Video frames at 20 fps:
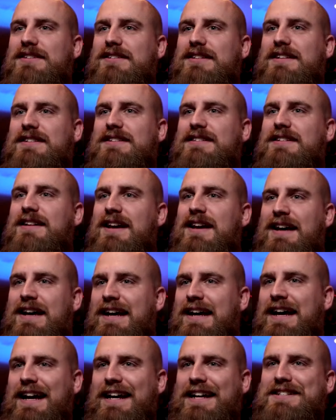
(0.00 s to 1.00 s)
this,
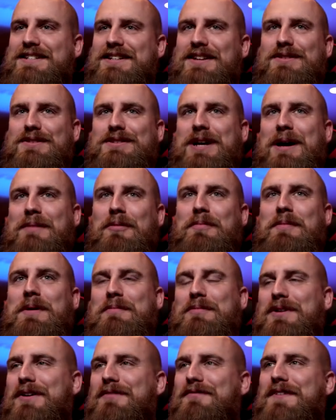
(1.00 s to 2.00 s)
you can see there's a couple
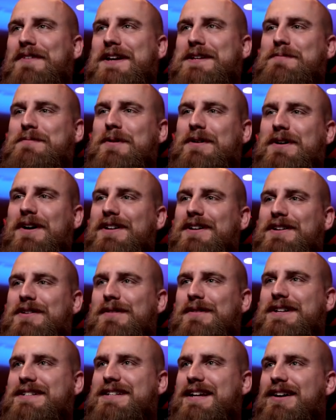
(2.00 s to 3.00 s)
people on Facebook on
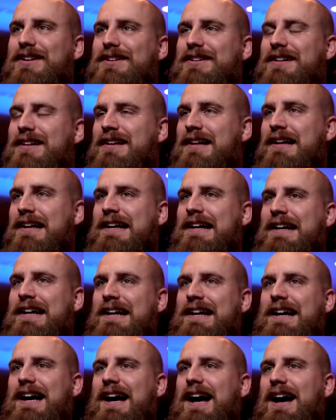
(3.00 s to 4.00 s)
YouAccel.
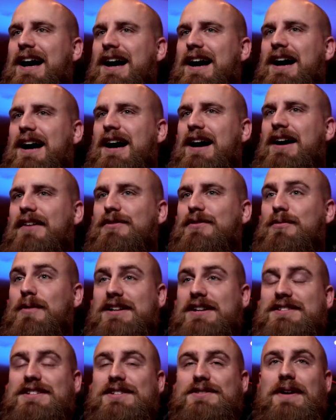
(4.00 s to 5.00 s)
Uh, if you're
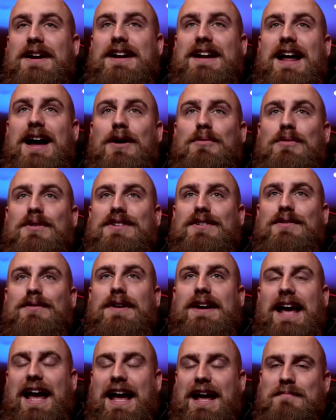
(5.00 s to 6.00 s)
watching this right now, we're
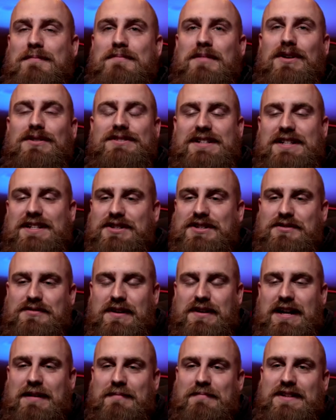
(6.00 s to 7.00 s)
doing a
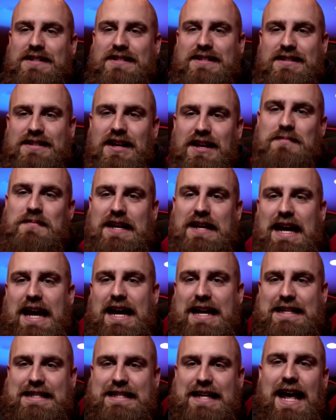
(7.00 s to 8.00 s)
multi-stream. This is going to be
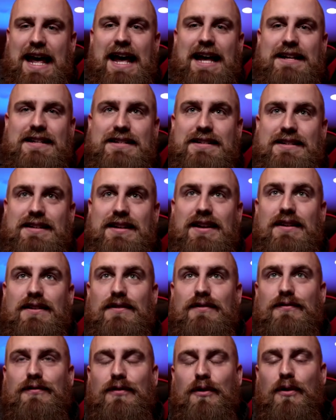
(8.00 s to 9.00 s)
a test
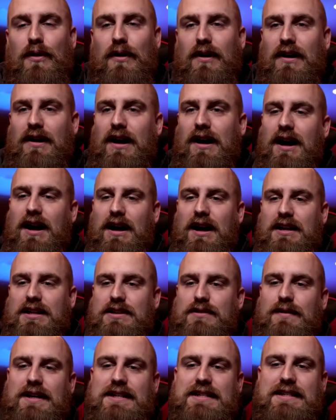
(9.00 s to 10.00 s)
for
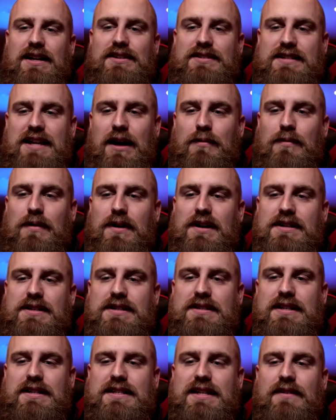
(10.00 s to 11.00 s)
YouAccel's uh, networks
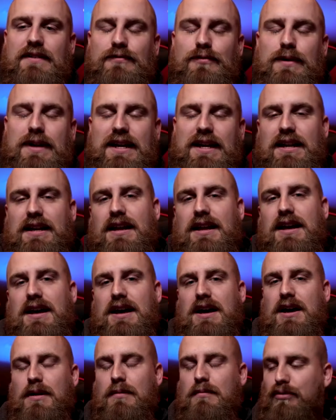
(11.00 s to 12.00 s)
to see if we can
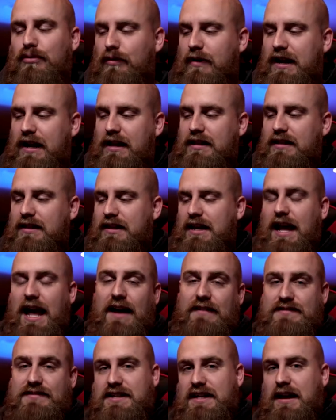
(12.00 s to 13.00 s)
bring the
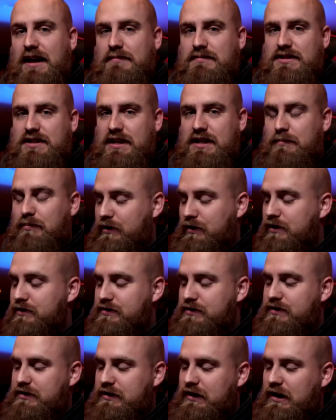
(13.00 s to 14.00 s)
FCMG
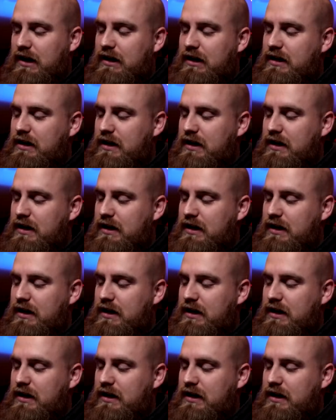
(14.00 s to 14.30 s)
producers log